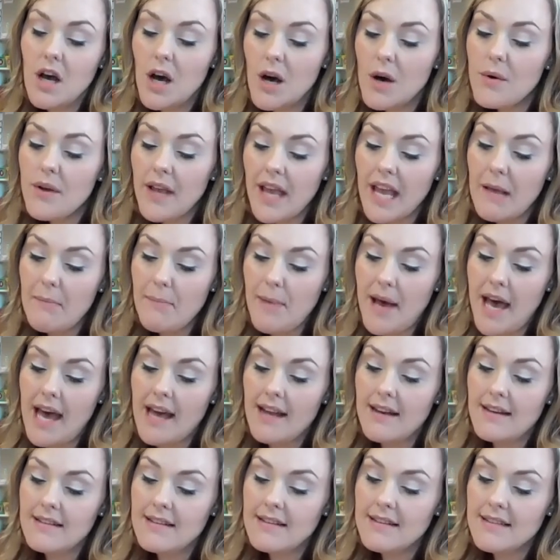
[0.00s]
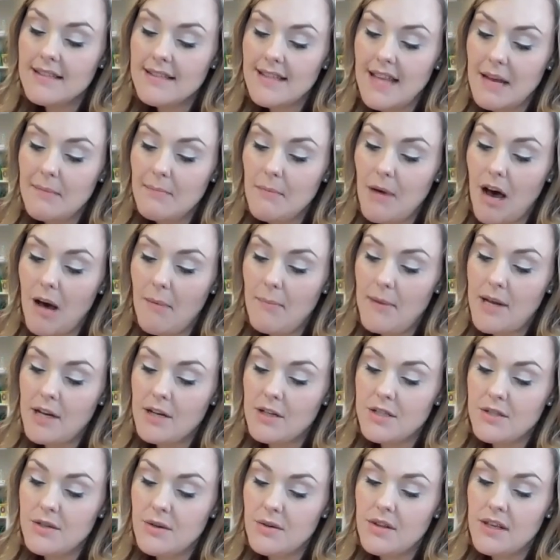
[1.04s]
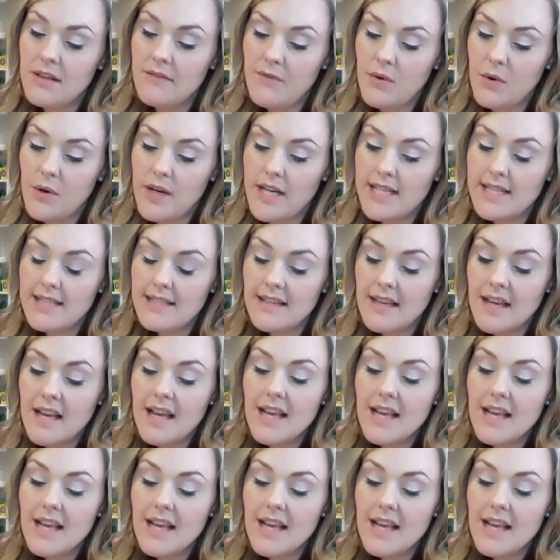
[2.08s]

Okay, Bat, said Mom in her soothing voice.